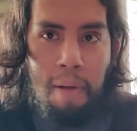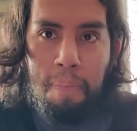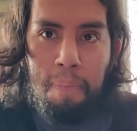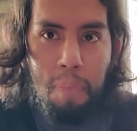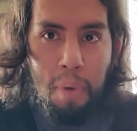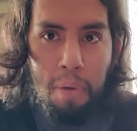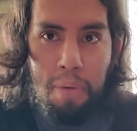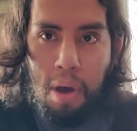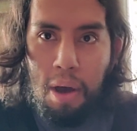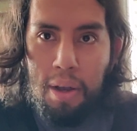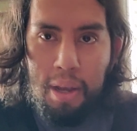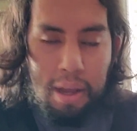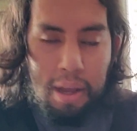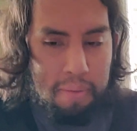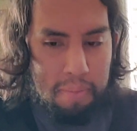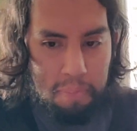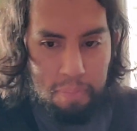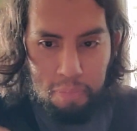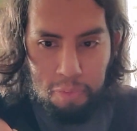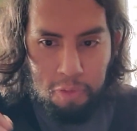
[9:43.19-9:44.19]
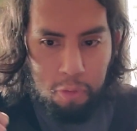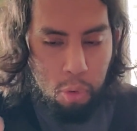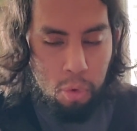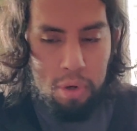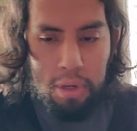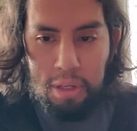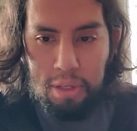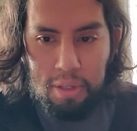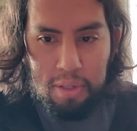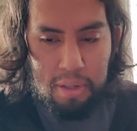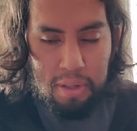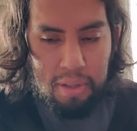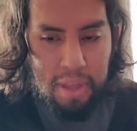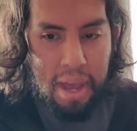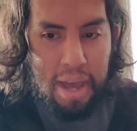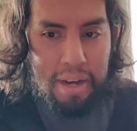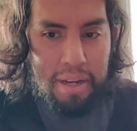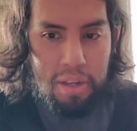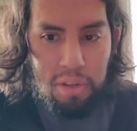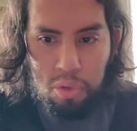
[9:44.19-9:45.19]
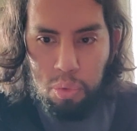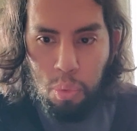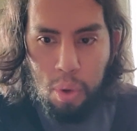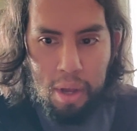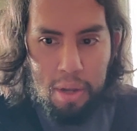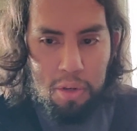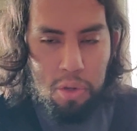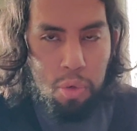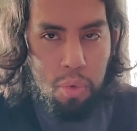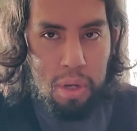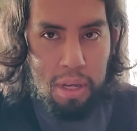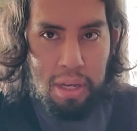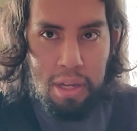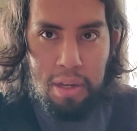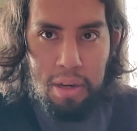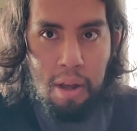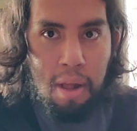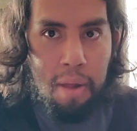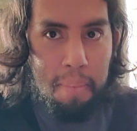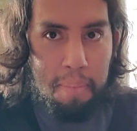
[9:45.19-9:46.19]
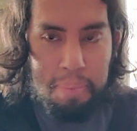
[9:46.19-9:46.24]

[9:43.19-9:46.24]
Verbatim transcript: But again, 40s, that is when you hit